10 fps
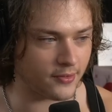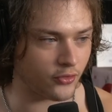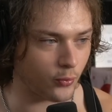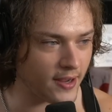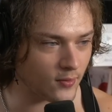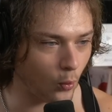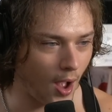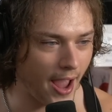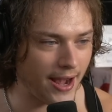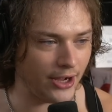there's a reason
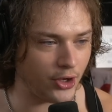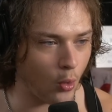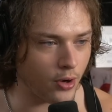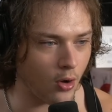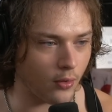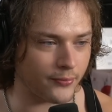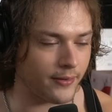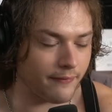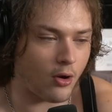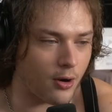why, and I don't know. Because we don't
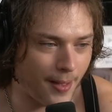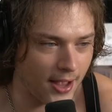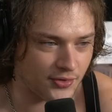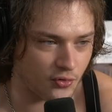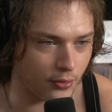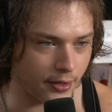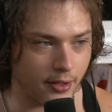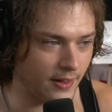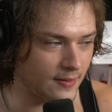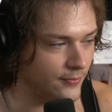even know her backstory.
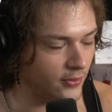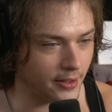Next episode, I